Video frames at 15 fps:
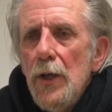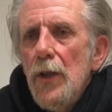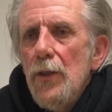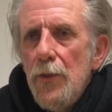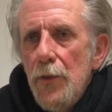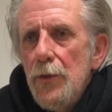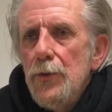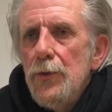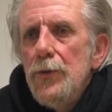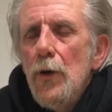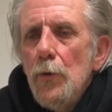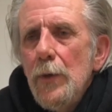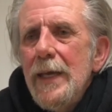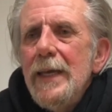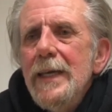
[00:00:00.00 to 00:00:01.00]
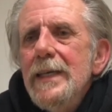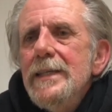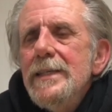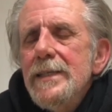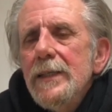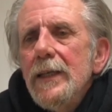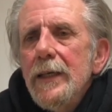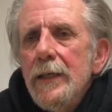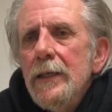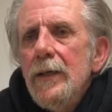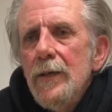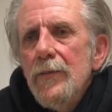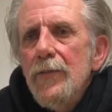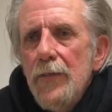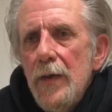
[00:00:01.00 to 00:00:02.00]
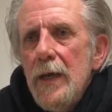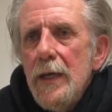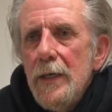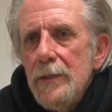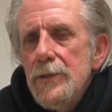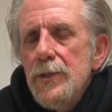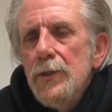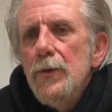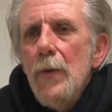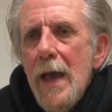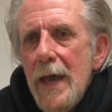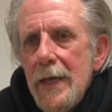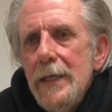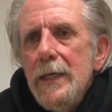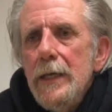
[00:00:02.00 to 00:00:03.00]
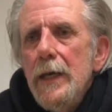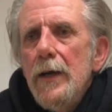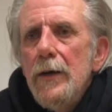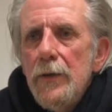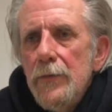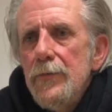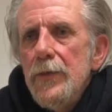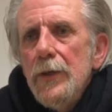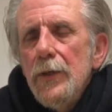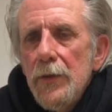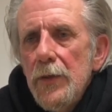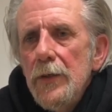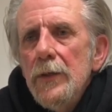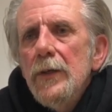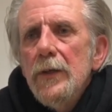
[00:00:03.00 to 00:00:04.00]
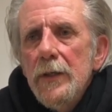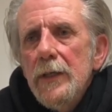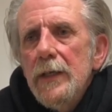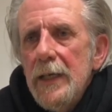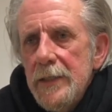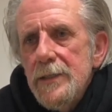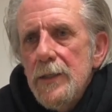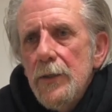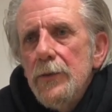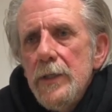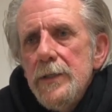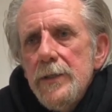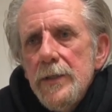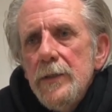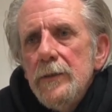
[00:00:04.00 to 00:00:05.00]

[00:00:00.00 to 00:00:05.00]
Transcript: that don't easily fit into any of the other categories.